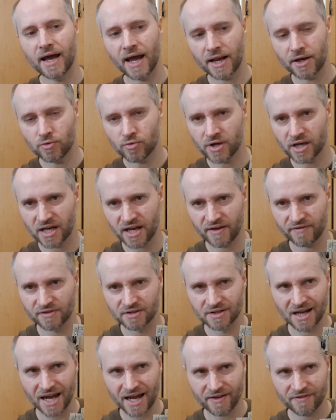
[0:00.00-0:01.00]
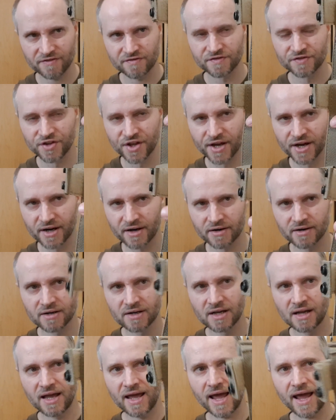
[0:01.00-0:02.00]
and you can have the knife there,
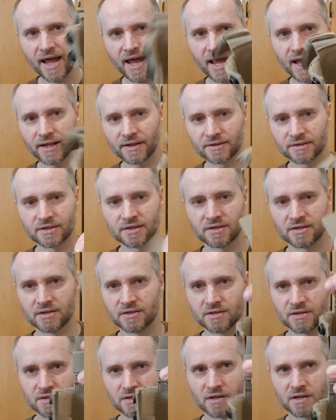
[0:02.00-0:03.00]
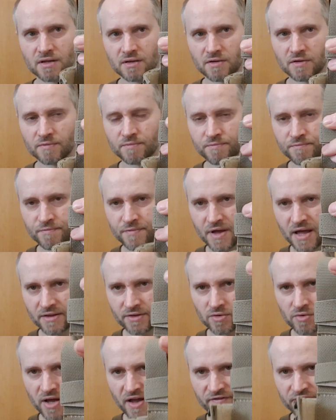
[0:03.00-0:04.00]
and
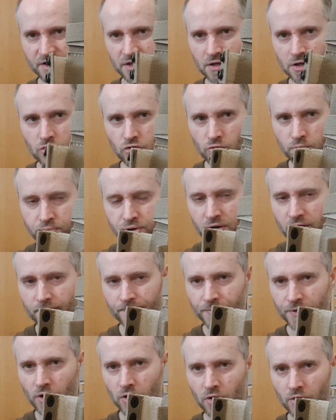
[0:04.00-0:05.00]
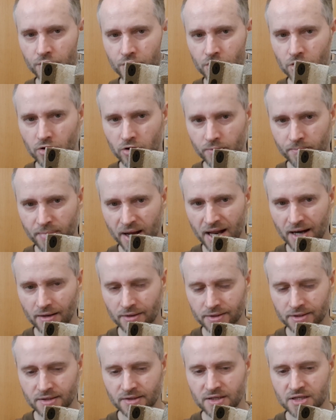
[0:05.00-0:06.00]
to have the loop on your
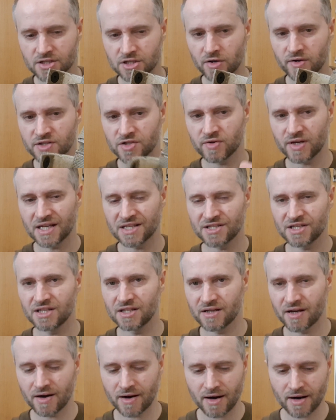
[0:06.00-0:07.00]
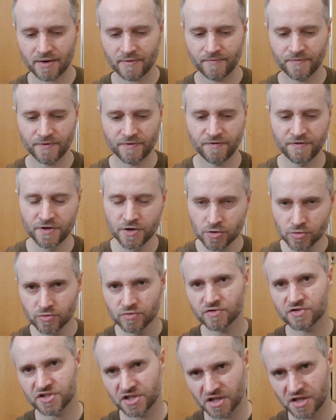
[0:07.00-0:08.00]
belt. So as you can see, there are
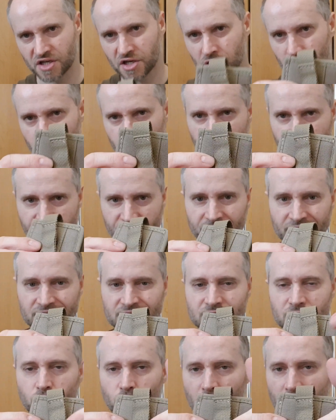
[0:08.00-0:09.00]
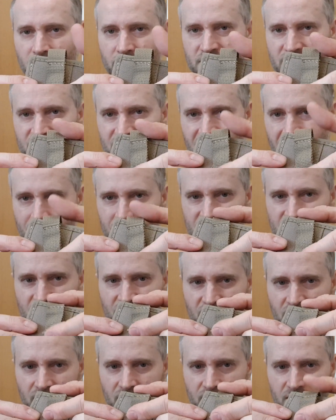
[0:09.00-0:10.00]
few secure things. One snap is
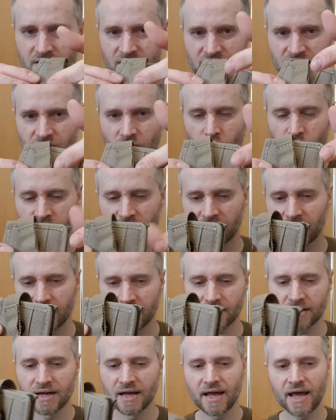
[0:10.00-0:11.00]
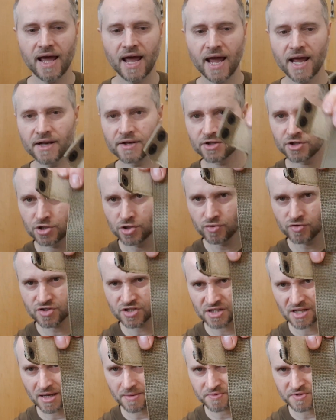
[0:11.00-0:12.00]
here, is over here, and two
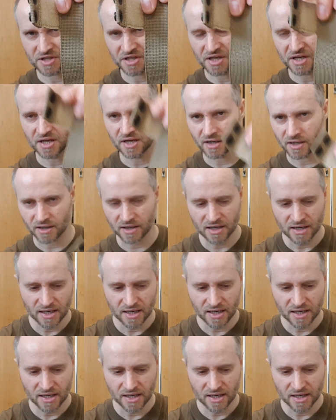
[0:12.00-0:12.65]
snaps here.